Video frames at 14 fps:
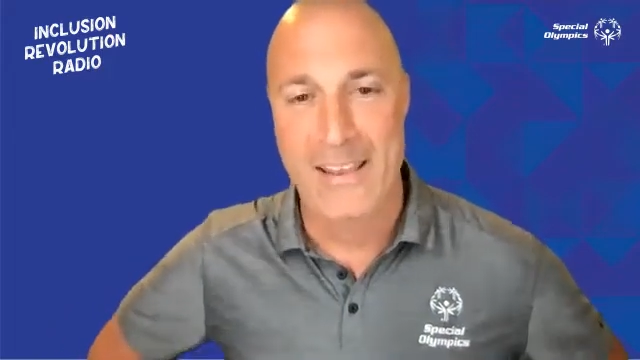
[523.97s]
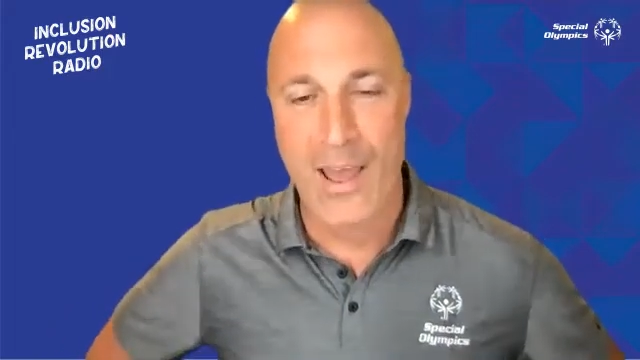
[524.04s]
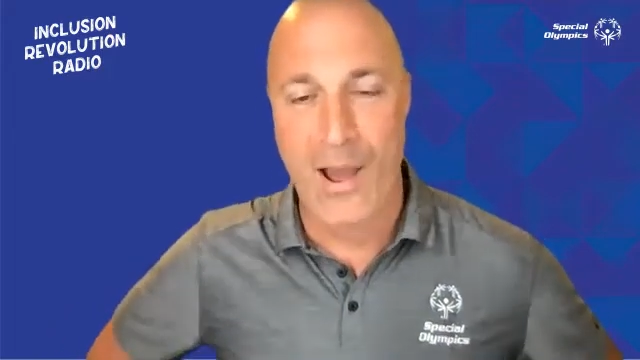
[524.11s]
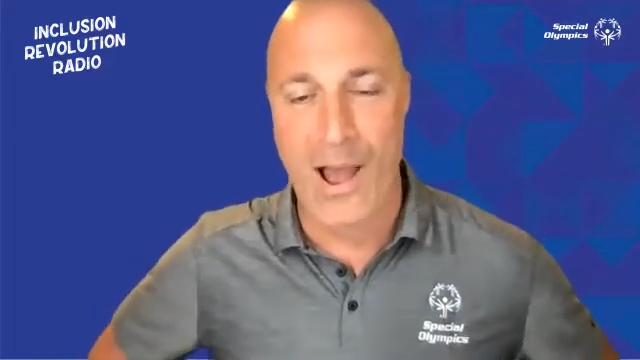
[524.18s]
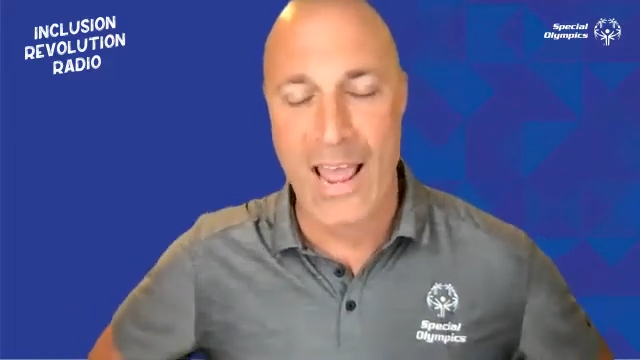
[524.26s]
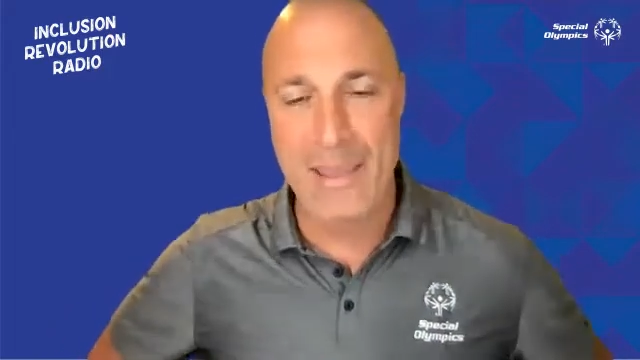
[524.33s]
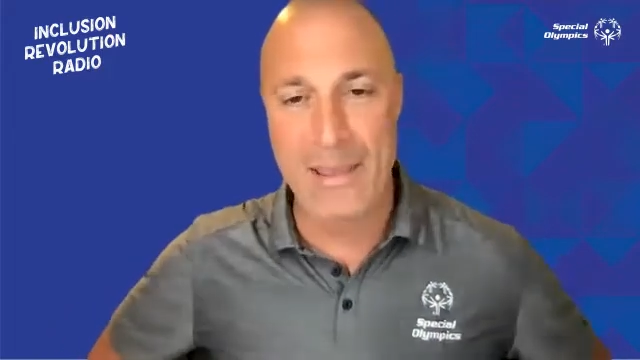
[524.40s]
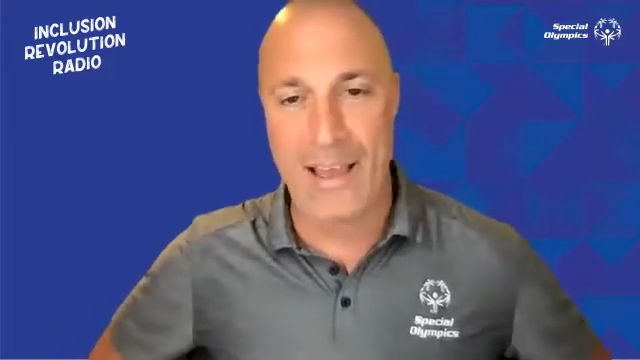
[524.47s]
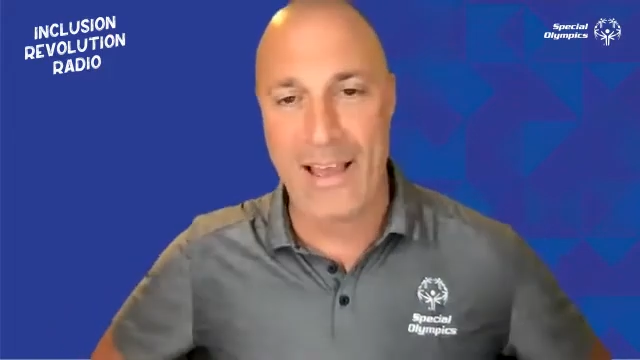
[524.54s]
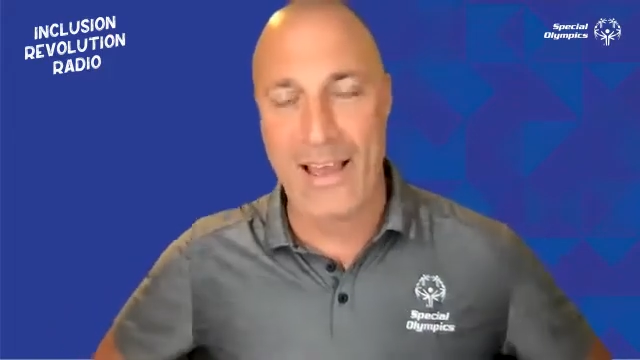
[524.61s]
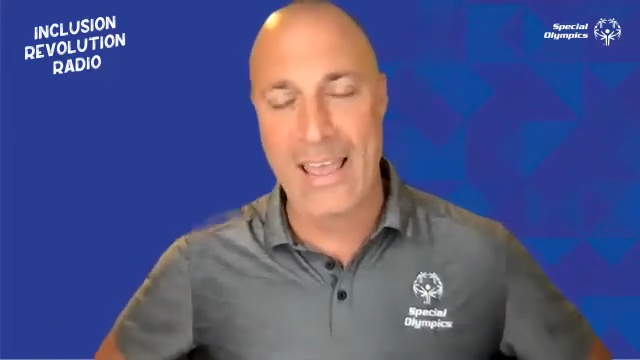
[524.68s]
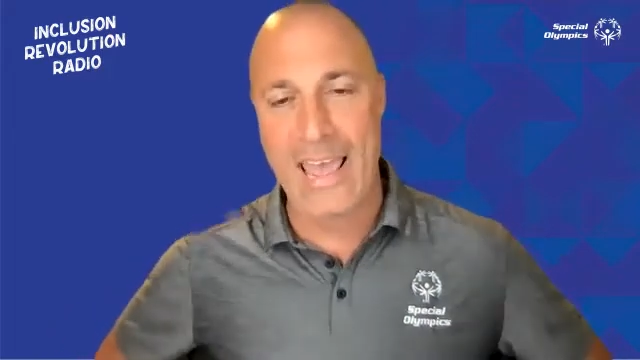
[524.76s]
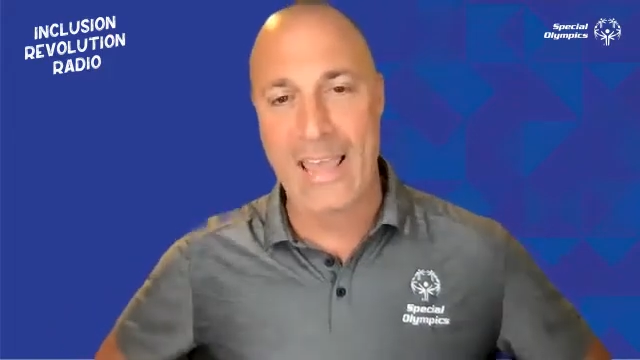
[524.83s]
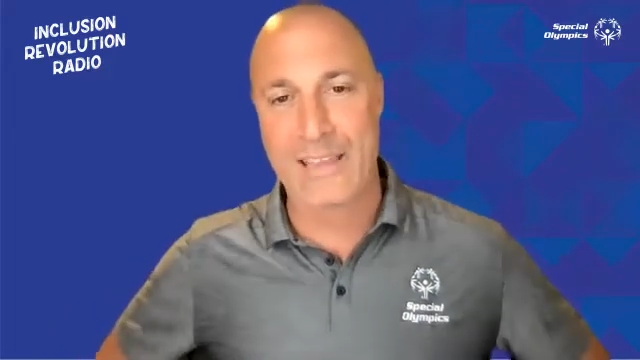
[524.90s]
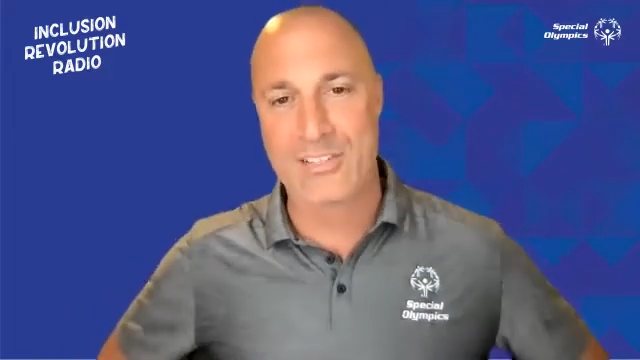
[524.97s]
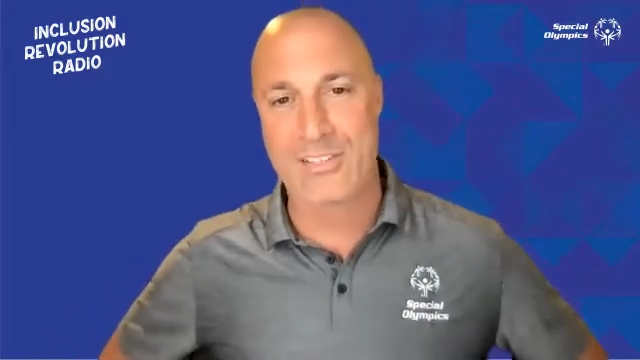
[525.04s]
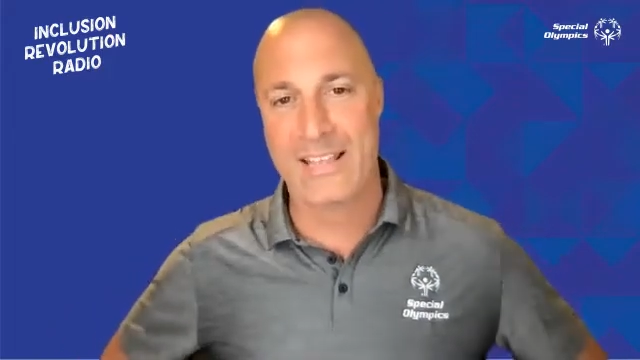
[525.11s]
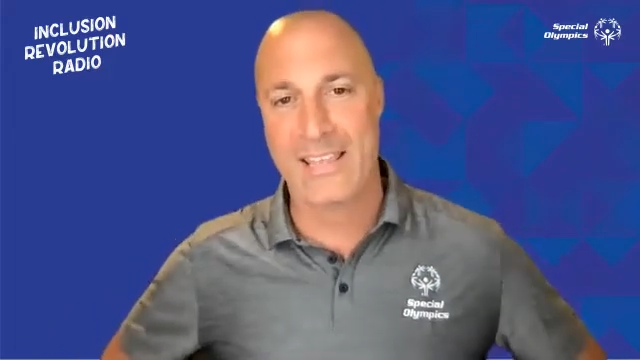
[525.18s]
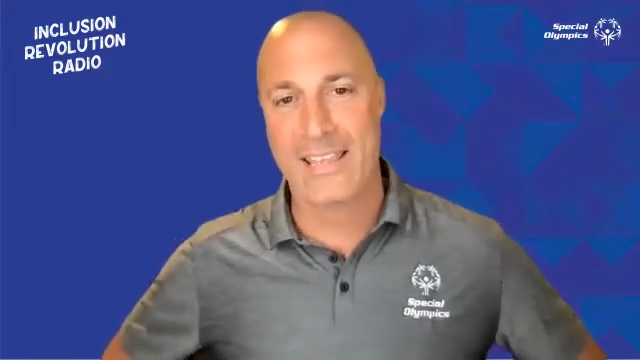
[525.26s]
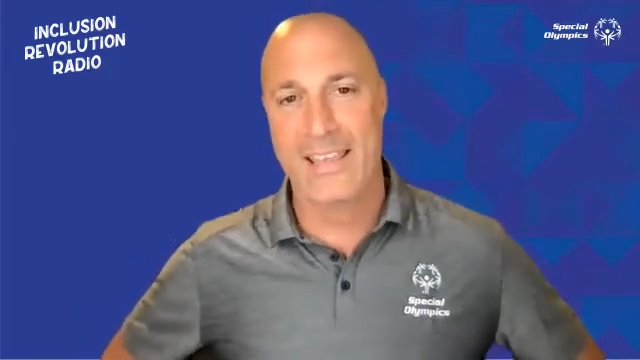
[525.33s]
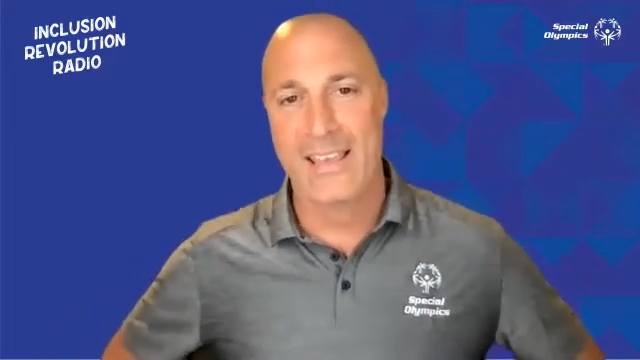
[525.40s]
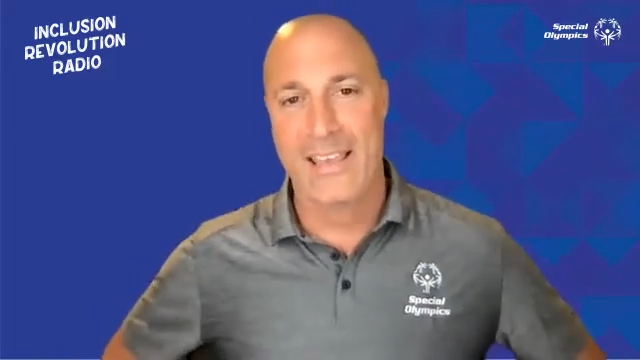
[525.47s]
Now, I actually